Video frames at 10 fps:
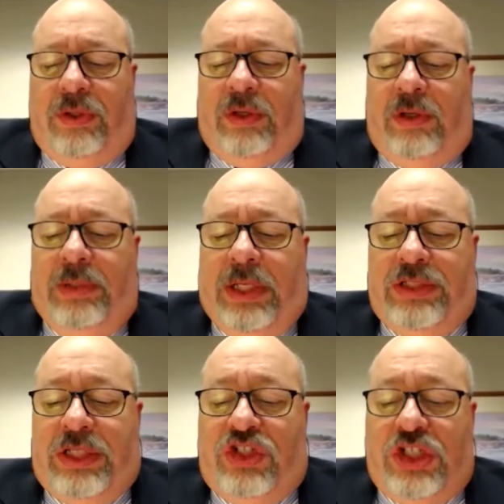because
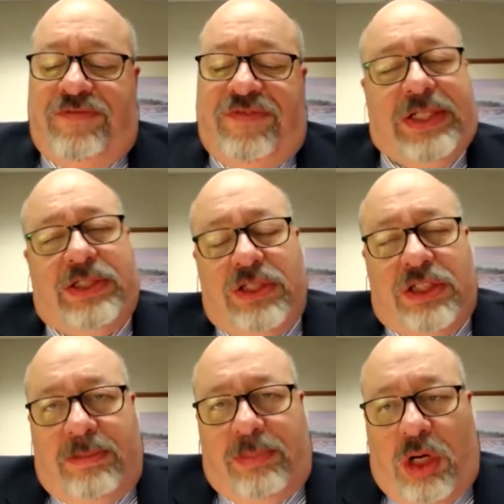it just fixes
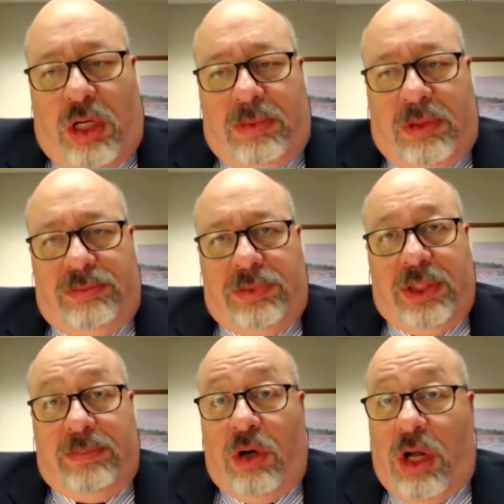the problem. And the
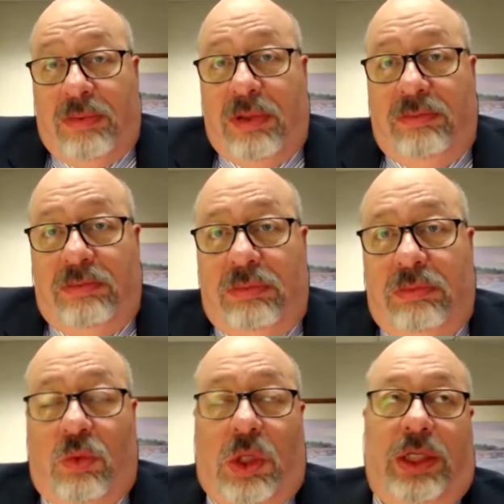problem
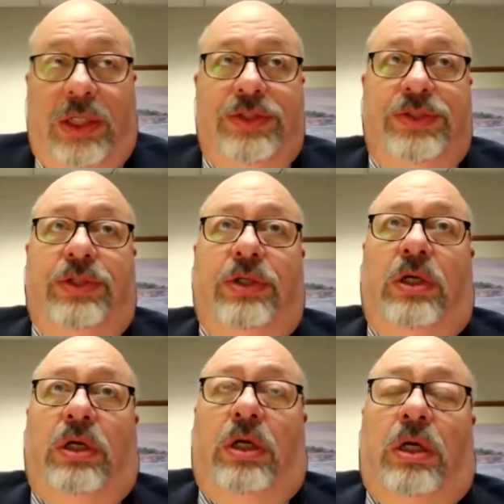was
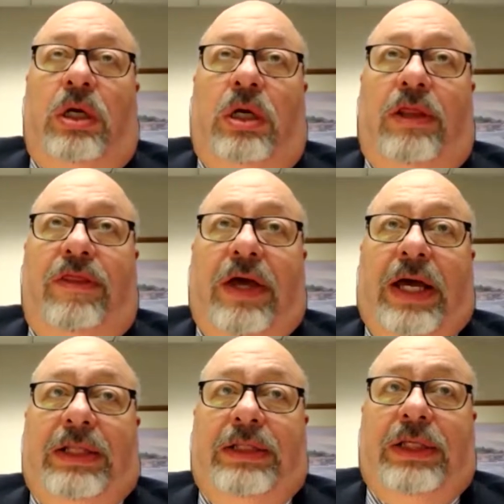
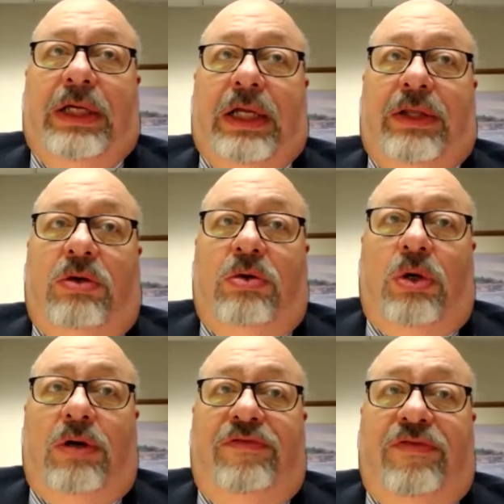that the
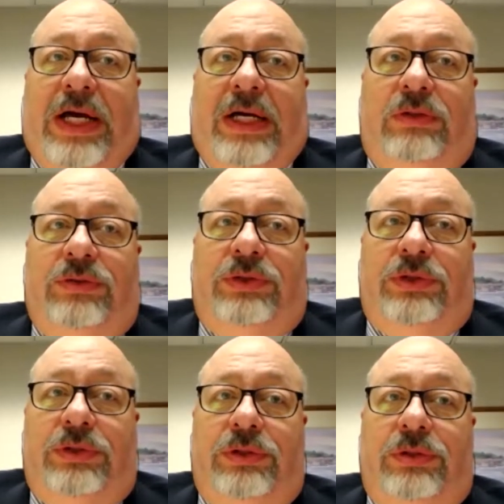court found
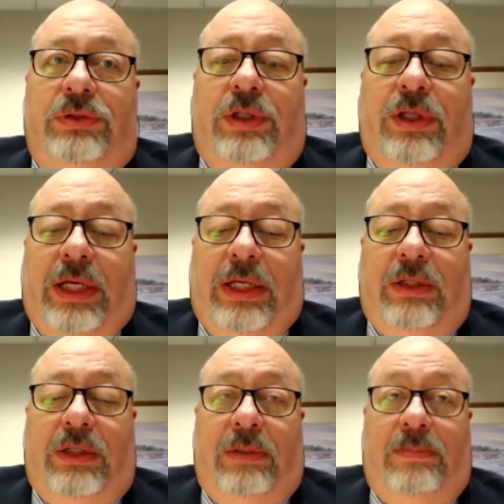that
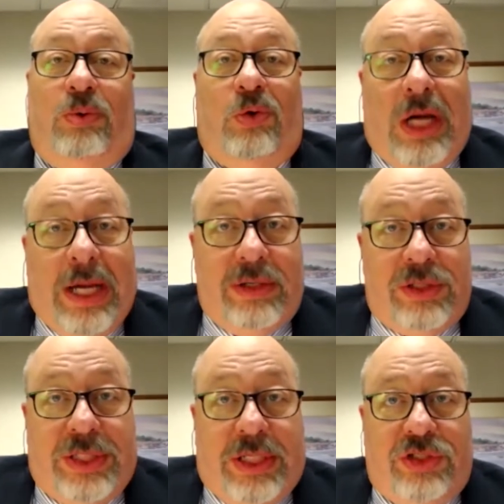the prior
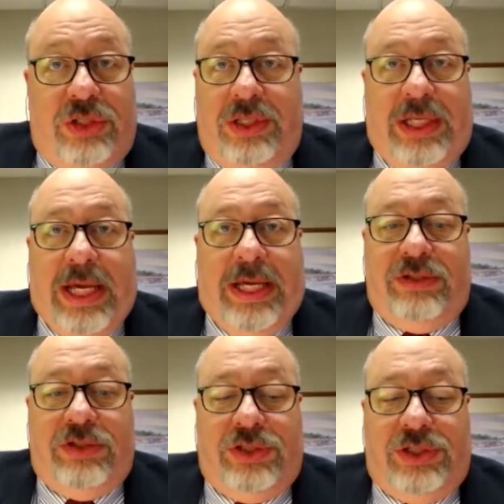section of the Act
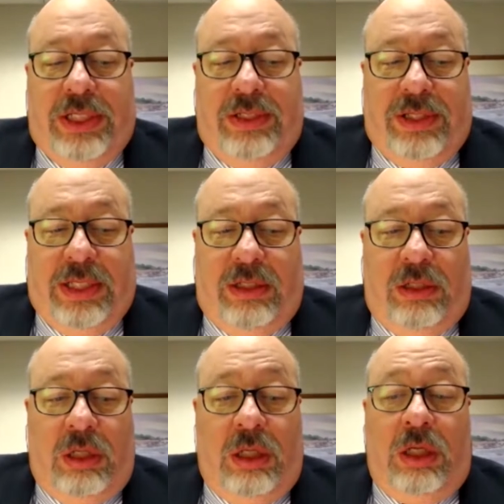just said that
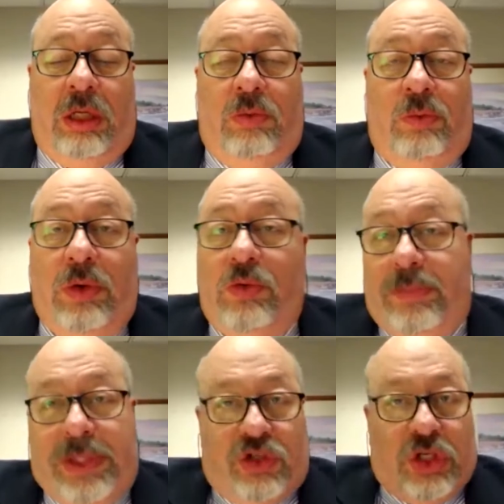we will
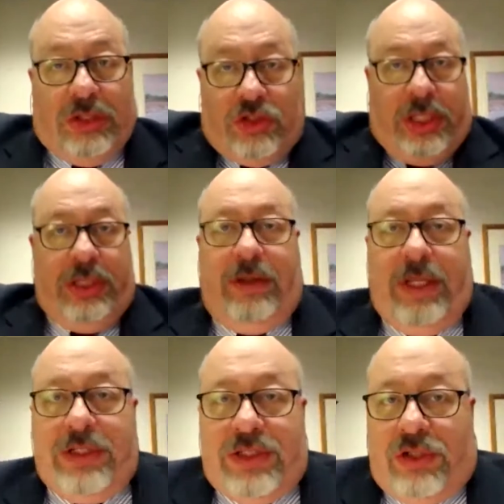be judging
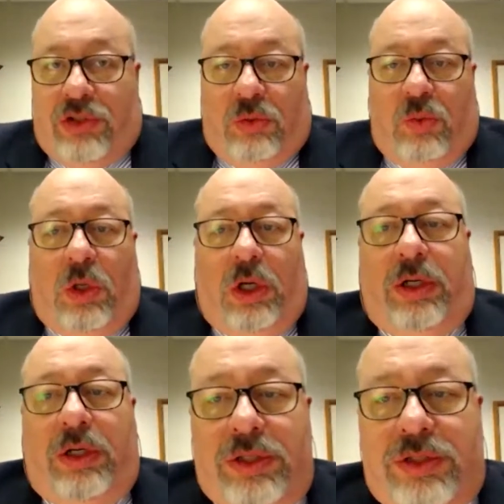these injured
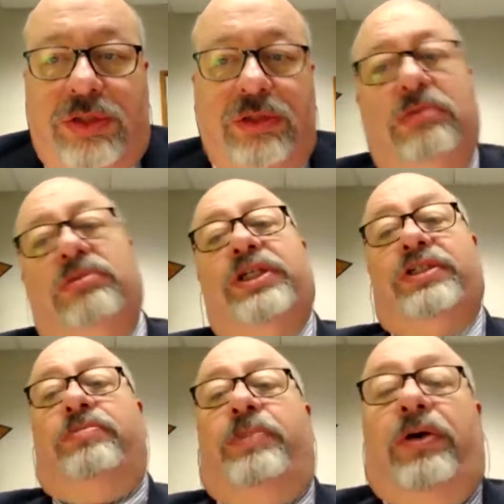workers'
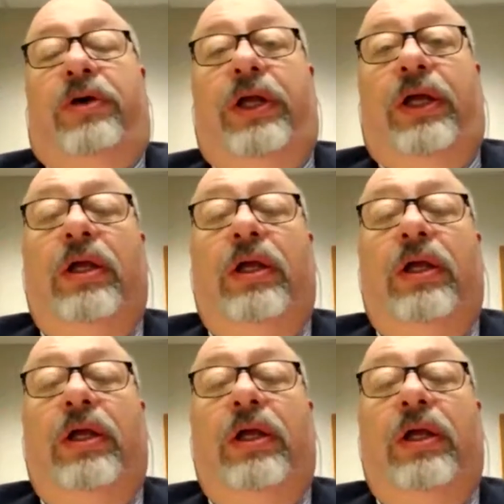disability